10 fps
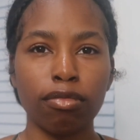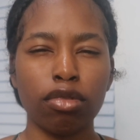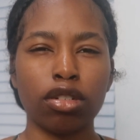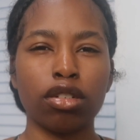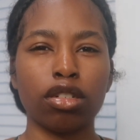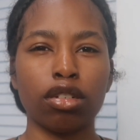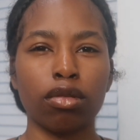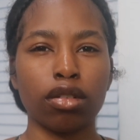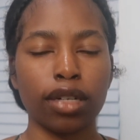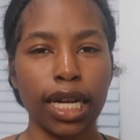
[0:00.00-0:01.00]
but you're
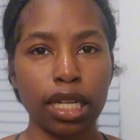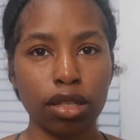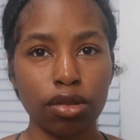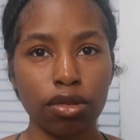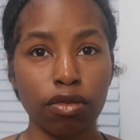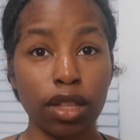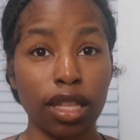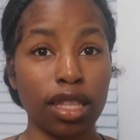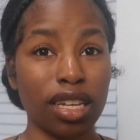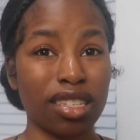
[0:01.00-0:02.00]
showing gratitude for
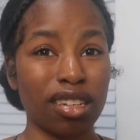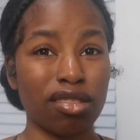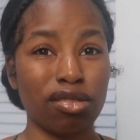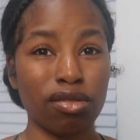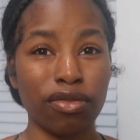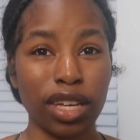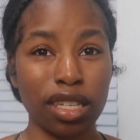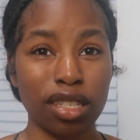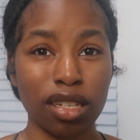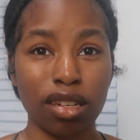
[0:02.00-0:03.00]
the things that you are
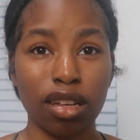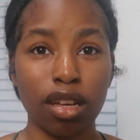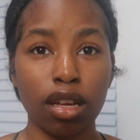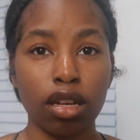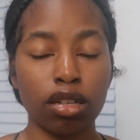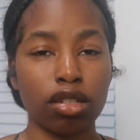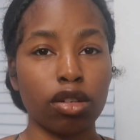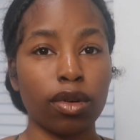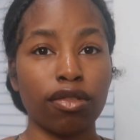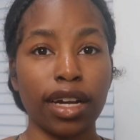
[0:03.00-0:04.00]
facing you're
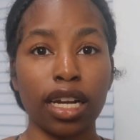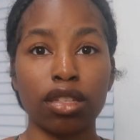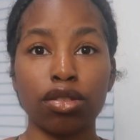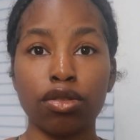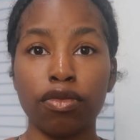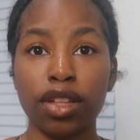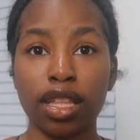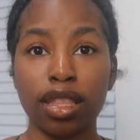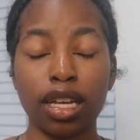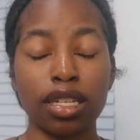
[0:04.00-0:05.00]
showing gratitude for
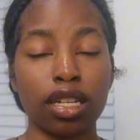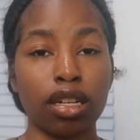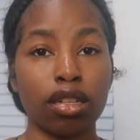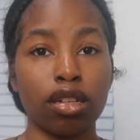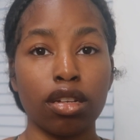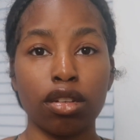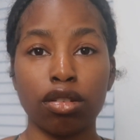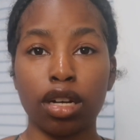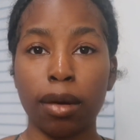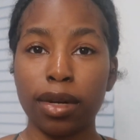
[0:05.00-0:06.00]
the things that
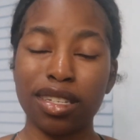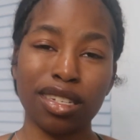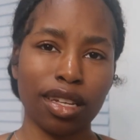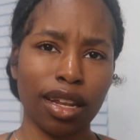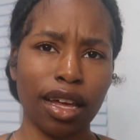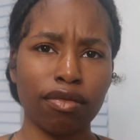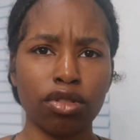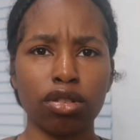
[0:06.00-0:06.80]
coming into your life.